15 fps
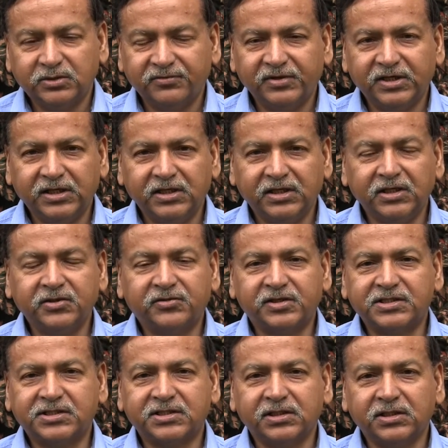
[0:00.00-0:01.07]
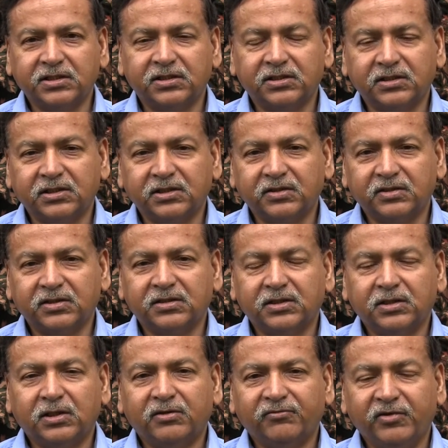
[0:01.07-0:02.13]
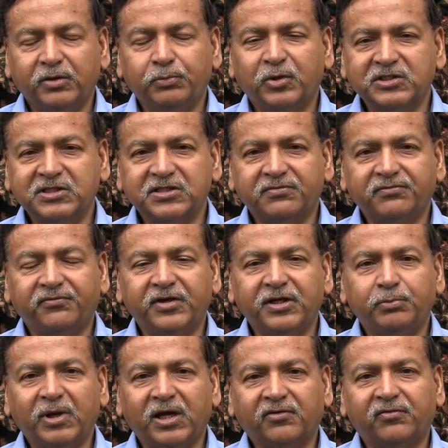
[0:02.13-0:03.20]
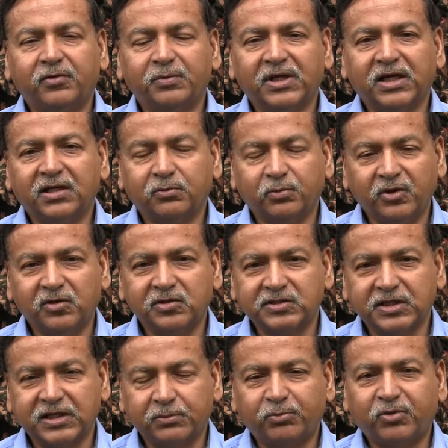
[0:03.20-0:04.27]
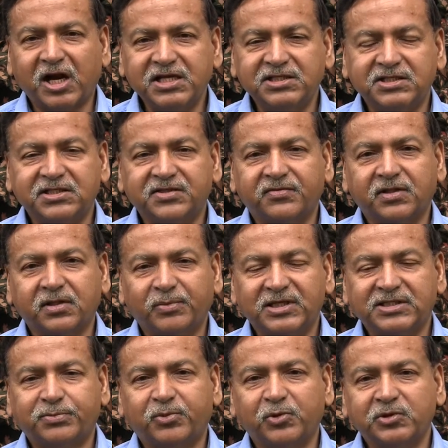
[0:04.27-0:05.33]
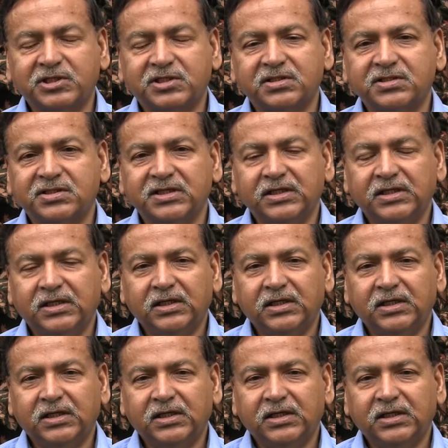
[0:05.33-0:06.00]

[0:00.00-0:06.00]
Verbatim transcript: very interesting and, and very positive feedback from that. We also had prizes for the best posters.